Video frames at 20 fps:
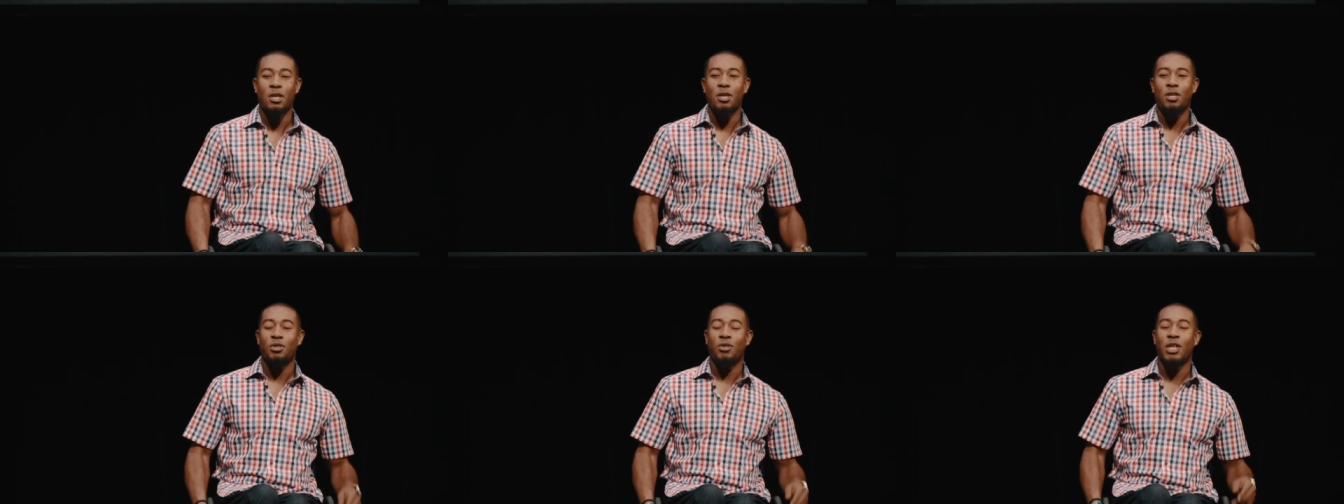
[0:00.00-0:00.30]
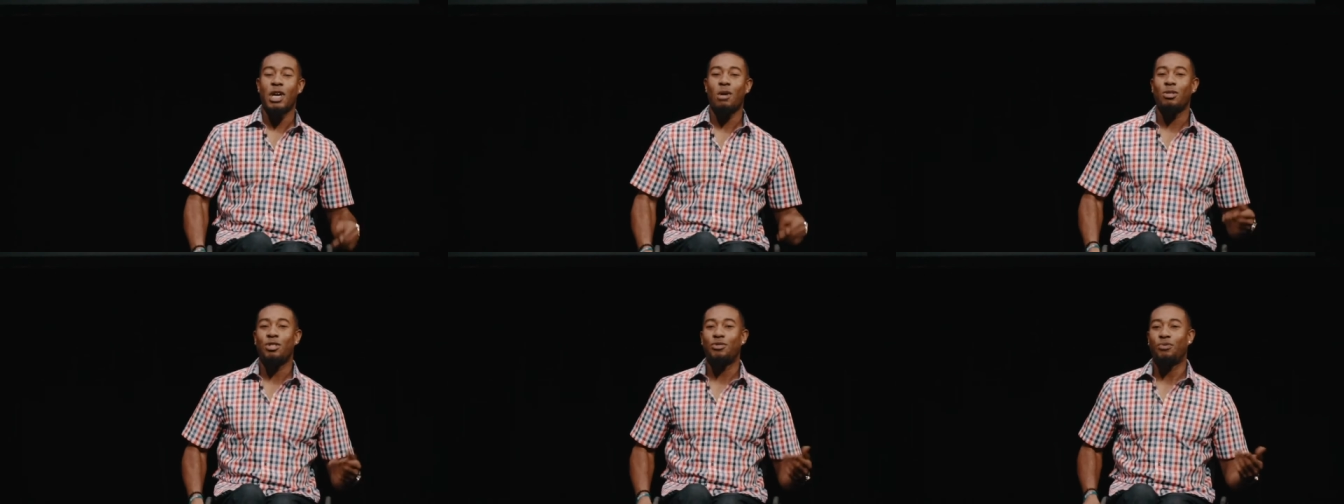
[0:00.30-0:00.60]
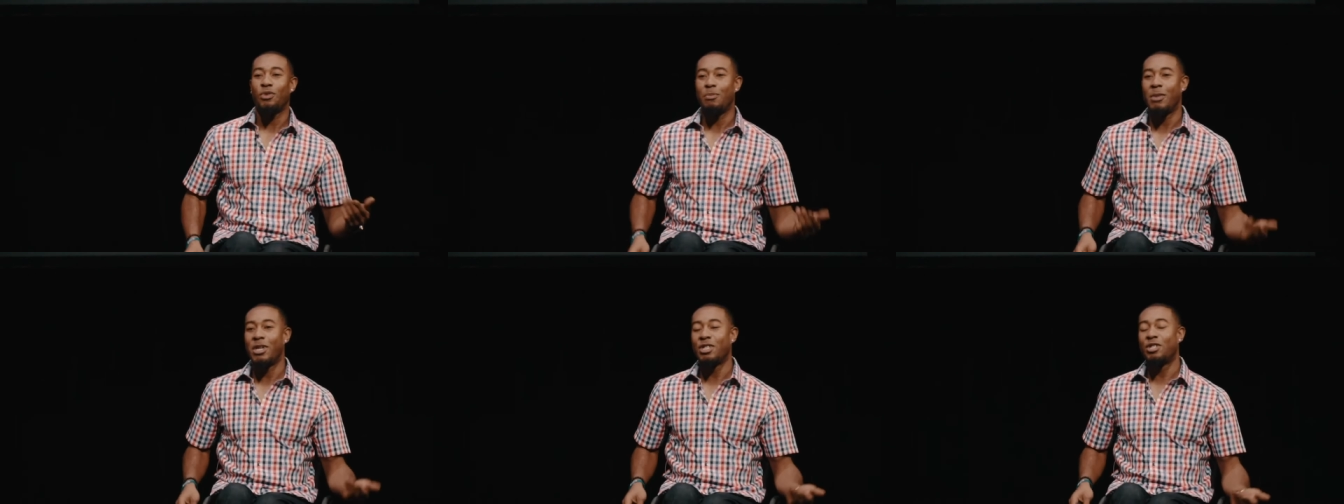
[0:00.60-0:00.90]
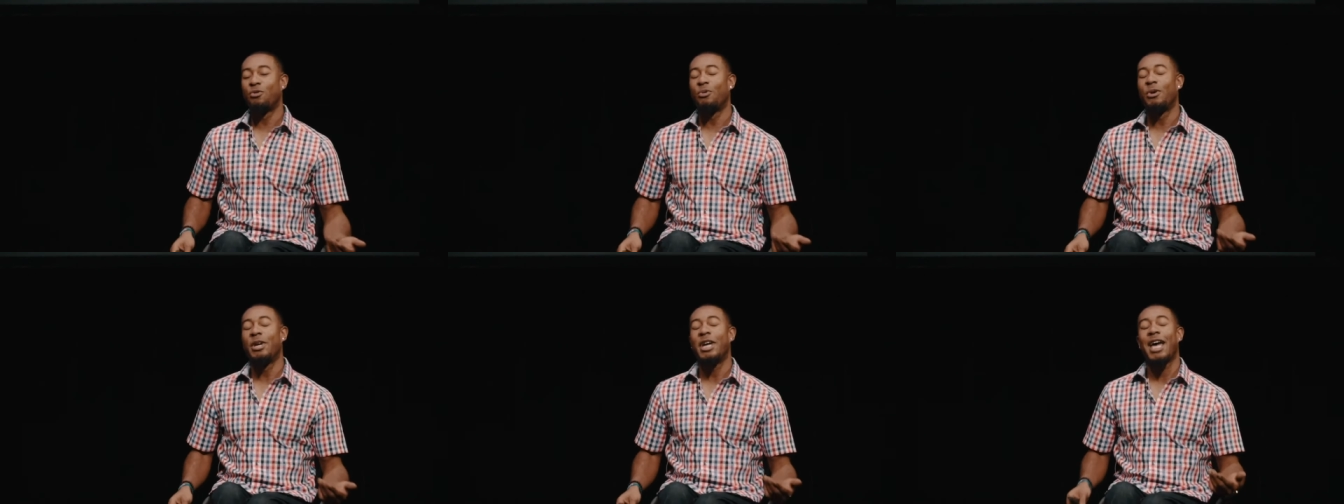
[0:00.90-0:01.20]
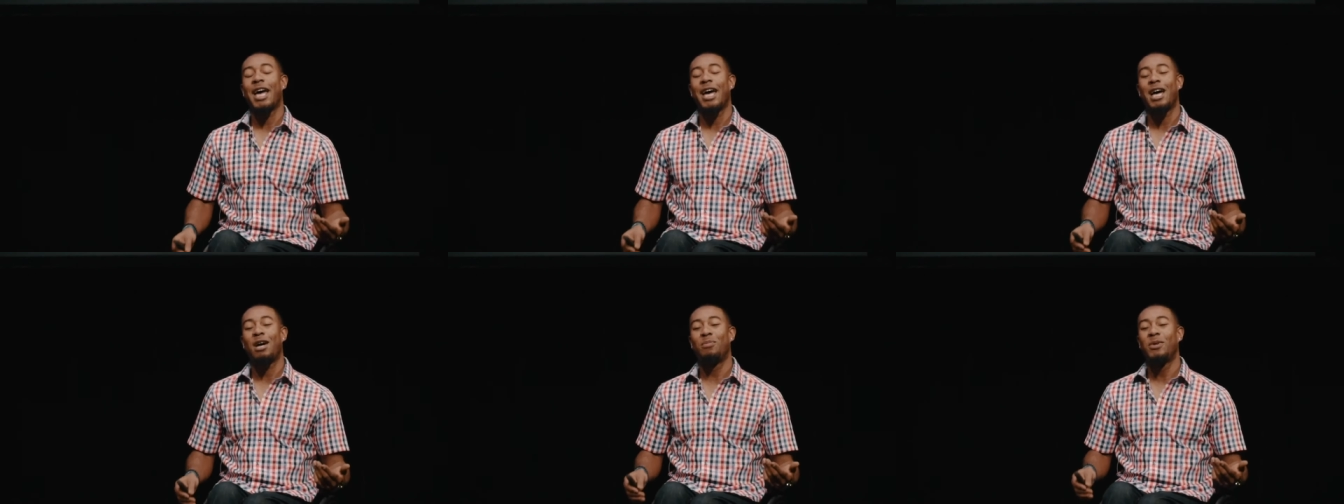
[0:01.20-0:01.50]
So that was 3 months of
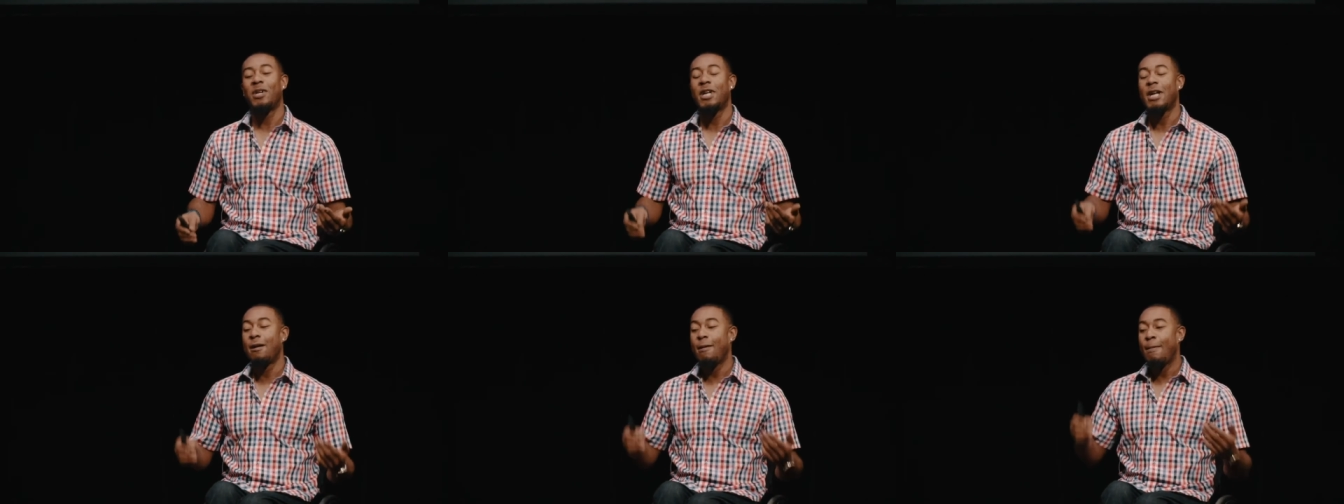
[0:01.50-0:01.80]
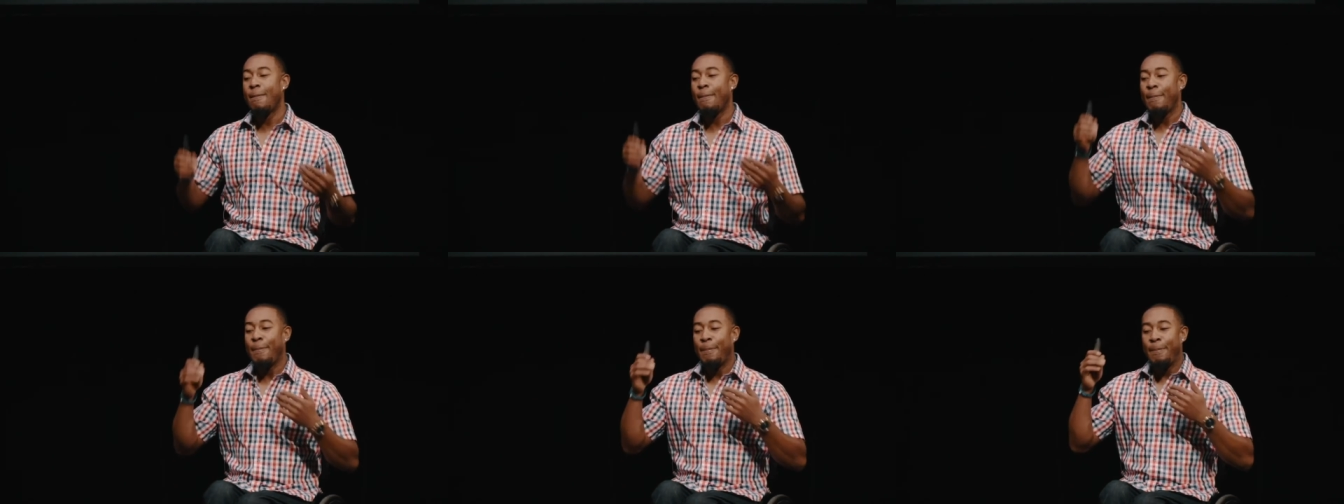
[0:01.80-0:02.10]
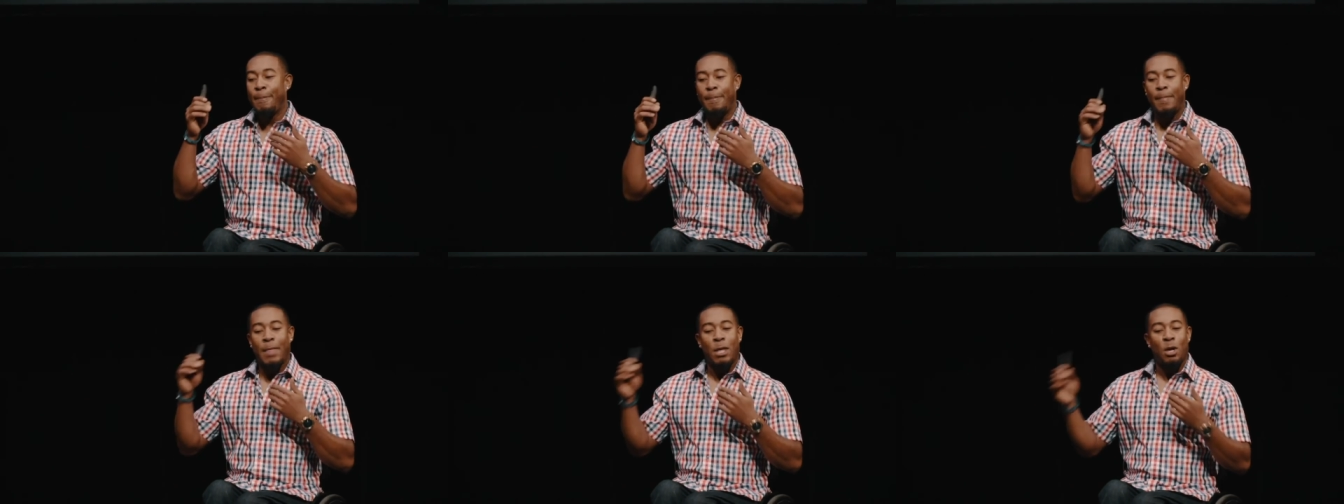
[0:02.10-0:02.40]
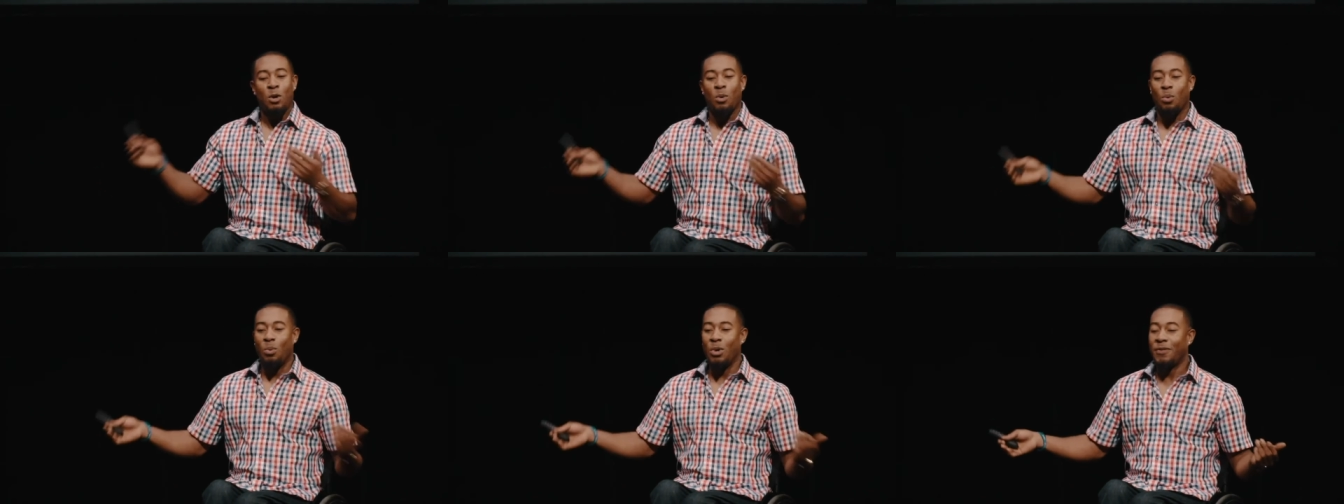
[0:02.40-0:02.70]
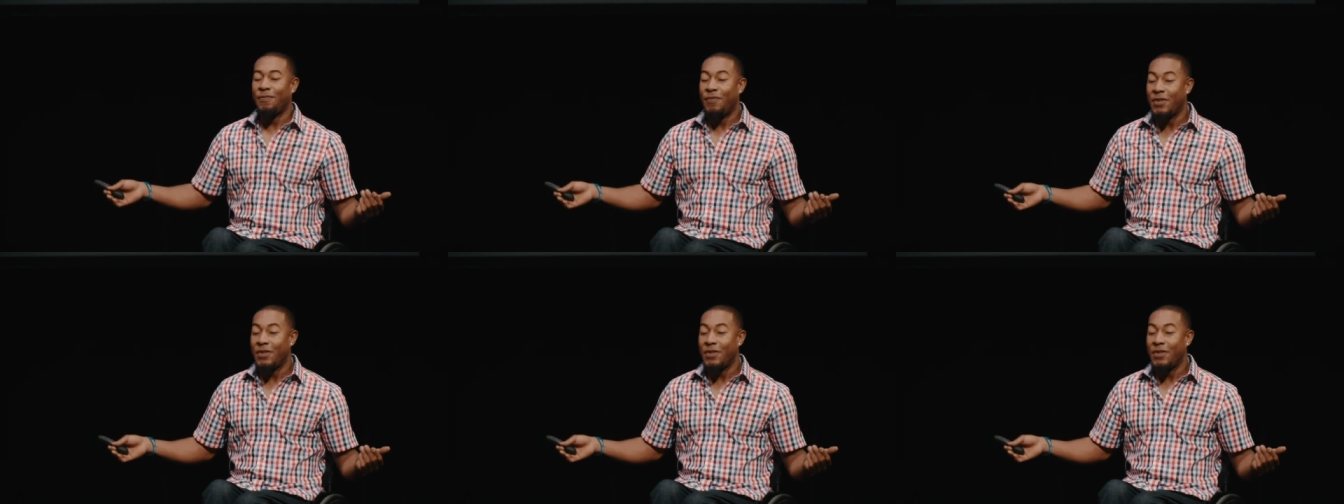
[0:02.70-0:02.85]
rehab. With